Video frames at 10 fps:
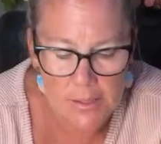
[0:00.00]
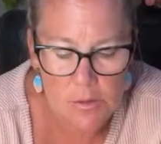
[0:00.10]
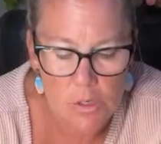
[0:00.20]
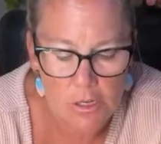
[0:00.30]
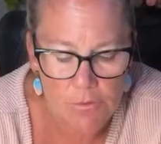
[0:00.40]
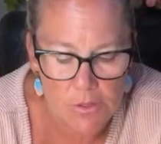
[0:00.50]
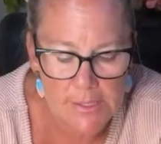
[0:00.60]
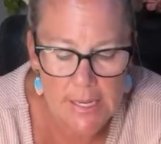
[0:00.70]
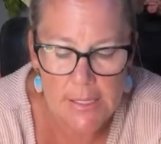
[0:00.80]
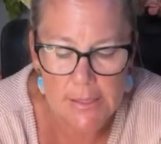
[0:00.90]
3 different
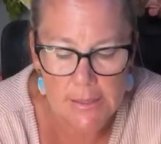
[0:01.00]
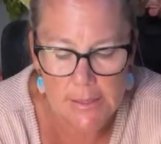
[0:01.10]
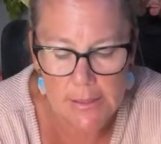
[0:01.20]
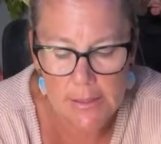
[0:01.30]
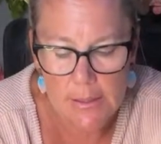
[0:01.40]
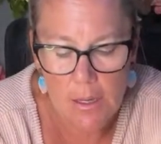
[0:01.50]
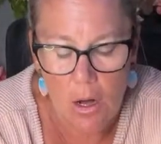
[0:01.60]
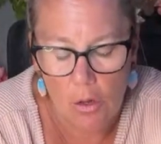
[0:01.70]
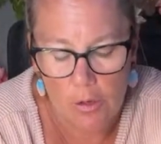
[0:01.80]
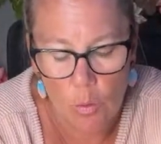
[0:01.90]
sizes
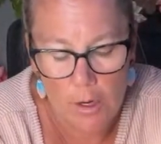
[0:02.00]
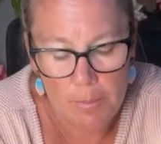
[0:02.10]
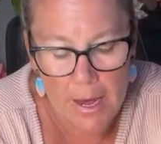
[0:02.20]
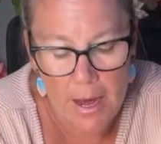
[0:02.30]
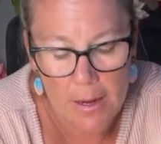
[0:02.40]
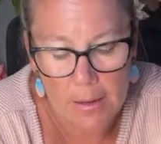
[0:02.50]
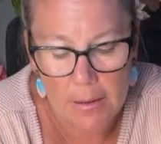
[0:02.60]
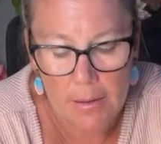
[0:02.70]
all in one pack.